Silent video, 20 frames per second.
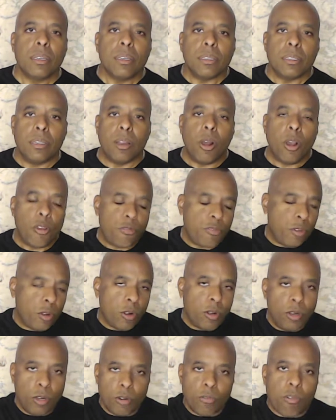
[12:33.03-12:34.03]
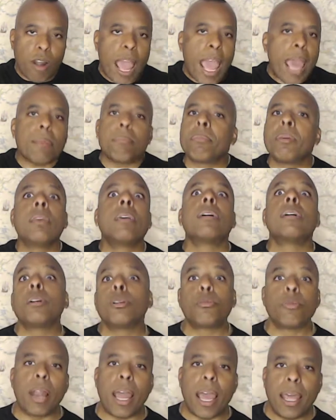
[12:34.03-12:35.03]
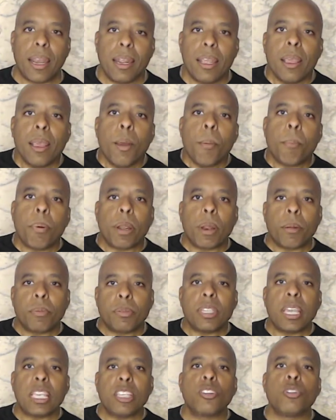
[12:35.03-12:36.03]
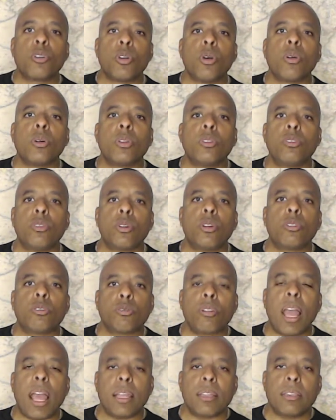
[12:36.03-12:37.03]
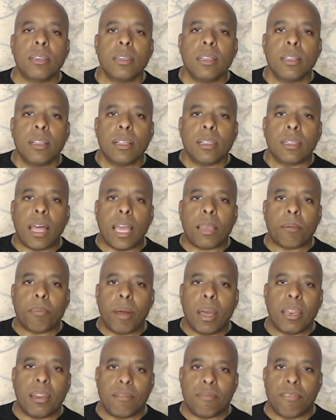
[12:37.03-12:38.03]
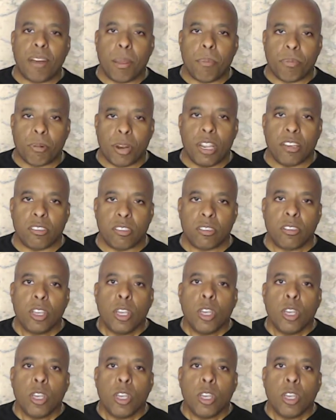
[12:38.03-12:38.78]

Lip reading: If you're a hood rat, be a hood rat. But I'm saying you're going to attract like-minded vibrations.